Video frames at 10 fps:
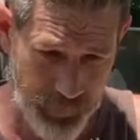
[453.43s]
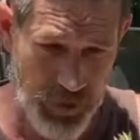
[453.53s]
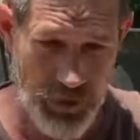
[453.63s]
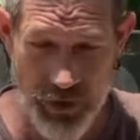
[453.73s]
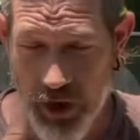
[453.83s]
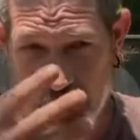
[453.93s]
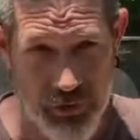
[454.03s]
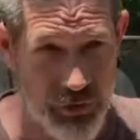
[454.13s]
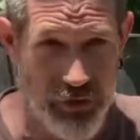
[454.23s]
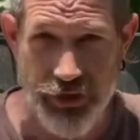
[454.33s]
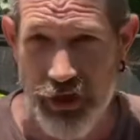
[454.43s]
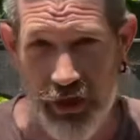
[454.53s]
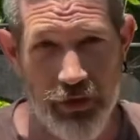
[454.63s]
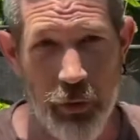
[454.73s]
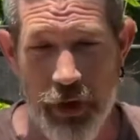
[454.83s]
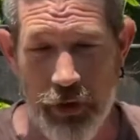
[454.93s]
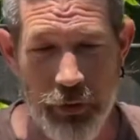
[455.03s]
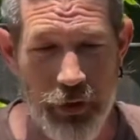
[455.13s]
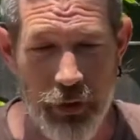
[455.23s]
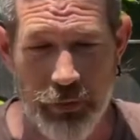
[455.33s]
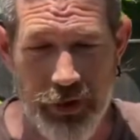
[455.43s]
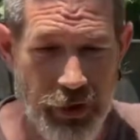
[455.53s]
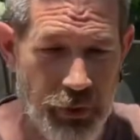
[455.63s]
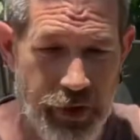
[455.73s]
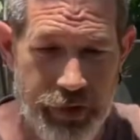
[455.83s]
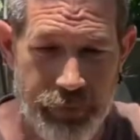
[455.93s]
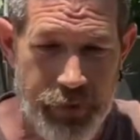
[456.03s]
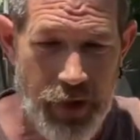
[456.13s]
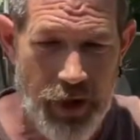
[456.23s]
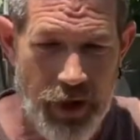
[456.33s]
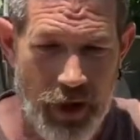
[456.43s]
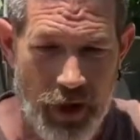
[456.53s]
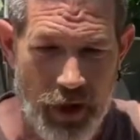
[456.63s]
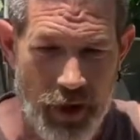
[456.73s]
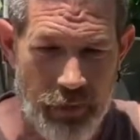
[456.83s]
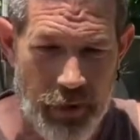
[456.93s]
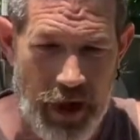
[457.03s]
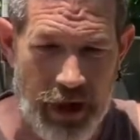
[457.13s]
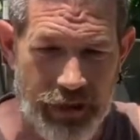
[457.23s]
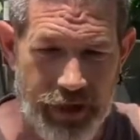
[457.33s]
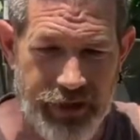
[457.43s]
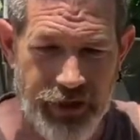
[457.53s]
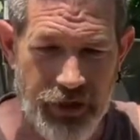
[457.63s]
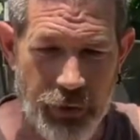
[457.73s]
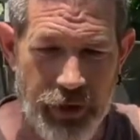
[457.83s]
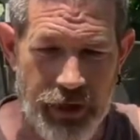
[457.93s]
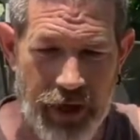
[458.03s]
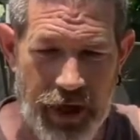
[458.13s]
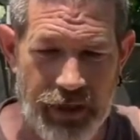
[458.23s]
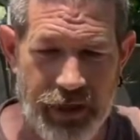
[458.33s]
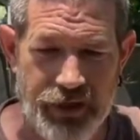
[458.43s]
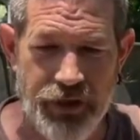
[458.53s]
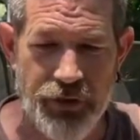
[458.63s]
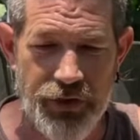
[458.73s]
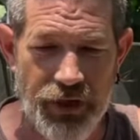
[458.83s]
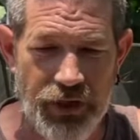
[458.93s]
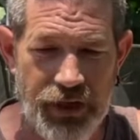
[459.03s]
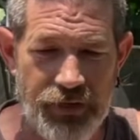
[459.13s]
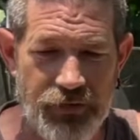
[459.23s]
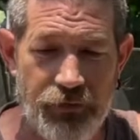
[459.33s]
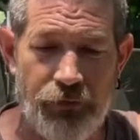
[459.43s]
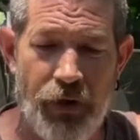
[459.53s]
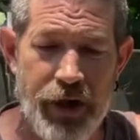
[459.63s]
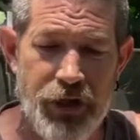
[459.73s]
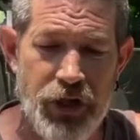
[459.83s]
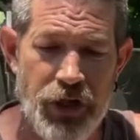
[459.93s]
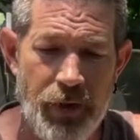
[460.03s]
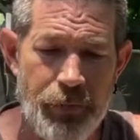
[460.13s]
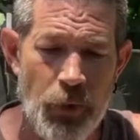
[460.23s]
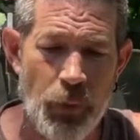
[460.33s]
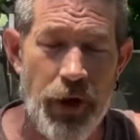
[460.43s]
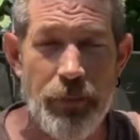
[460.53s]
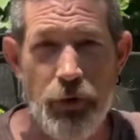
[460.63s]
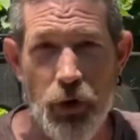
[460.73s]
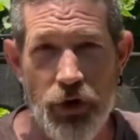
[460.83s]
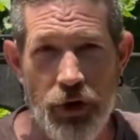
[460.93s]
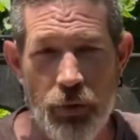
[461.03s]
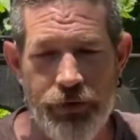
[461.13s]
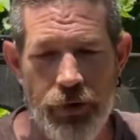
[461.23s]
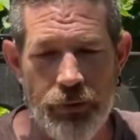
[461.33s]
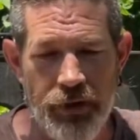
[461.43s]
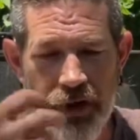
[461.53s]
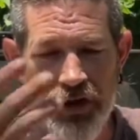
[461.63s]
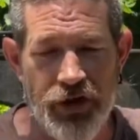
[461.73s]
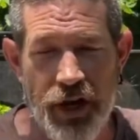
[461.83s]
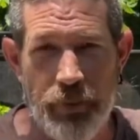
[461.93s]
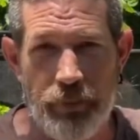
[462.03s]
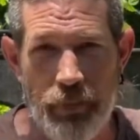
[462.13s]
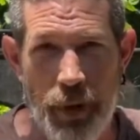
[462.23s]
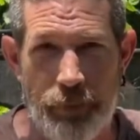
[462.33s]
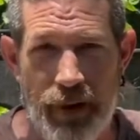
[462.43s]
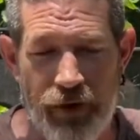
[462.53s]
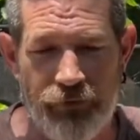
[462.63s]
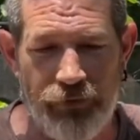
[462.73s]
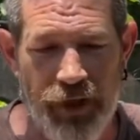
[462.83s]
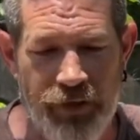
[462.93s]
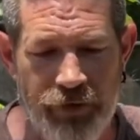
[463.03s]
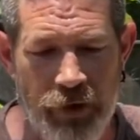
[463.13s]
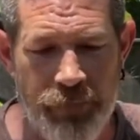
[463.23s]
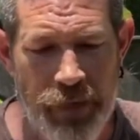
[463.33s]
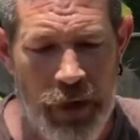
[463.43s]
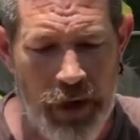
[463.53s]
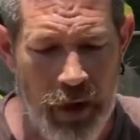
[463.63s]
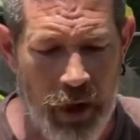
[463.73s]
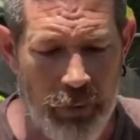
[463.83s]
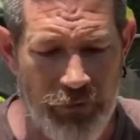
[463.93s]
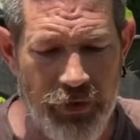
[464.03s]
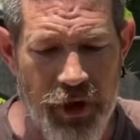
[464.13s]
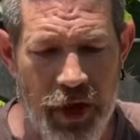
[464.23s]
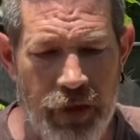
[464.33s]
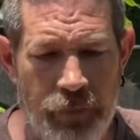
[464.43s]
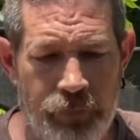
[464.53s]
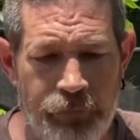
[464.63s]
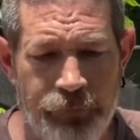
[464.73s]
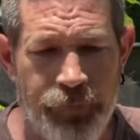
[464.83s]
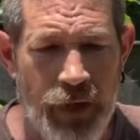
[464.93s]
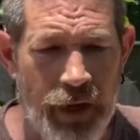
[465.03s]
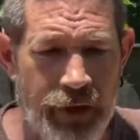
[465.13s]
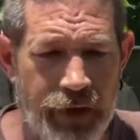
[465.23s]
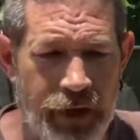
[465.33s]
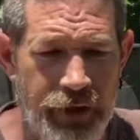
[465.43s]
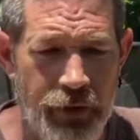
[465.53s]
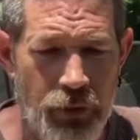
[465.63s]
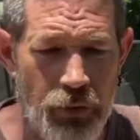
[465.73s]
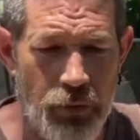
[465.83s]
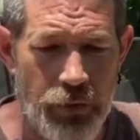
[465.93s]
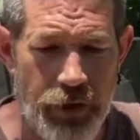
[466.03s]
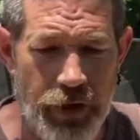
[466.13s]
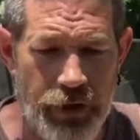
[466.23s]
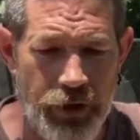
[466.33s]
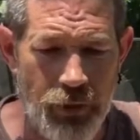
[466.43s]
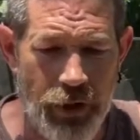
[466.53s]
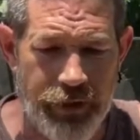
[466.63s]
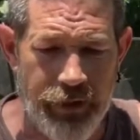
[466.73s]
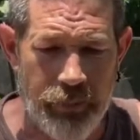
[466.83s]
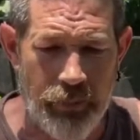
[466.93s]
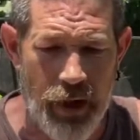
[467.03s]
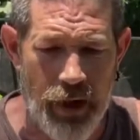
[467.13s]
you know, do your chicken the way you would normally do it. I like to do it. I like to use the leaves fresh when I'm cooking with them. They just got a better flavor. If you cut them and then you let them